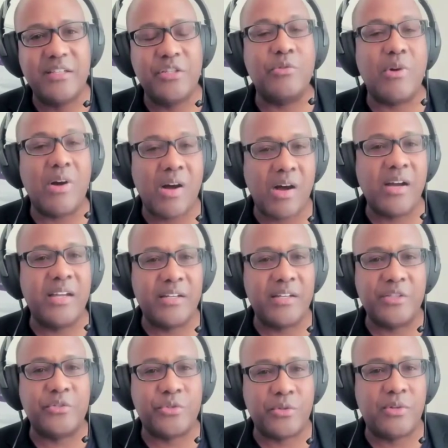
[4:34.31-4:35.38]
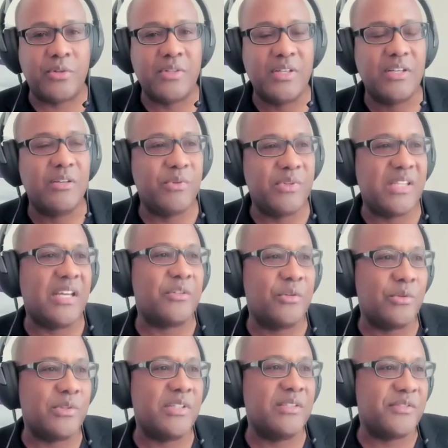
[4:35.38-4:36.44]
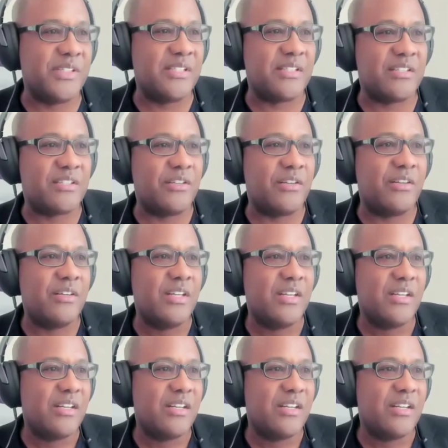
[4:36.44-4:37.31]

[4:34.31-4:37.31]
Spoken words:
You are in control with that golden visa. So